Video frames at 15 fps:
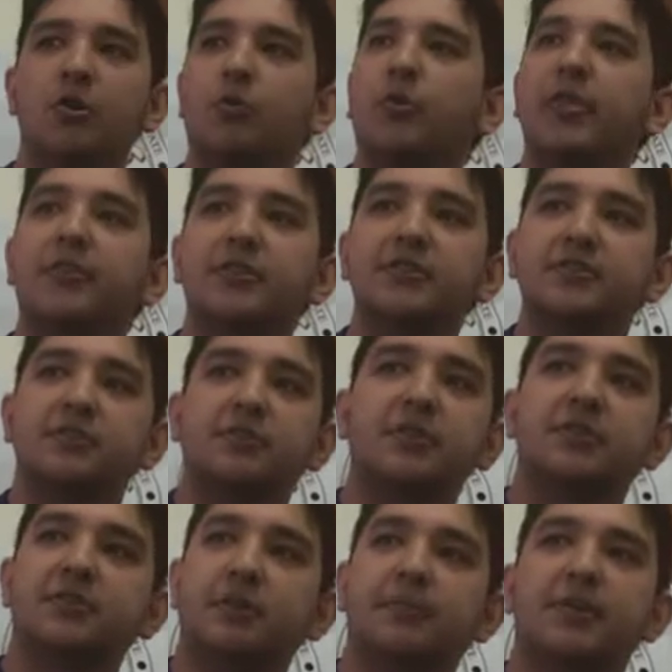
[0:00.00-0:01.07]
or whether it's
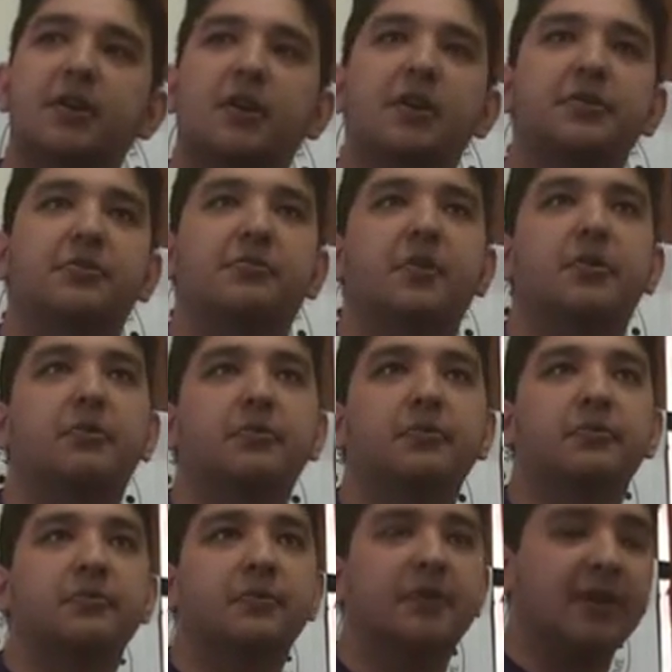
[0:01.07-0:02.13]
doing something on your own.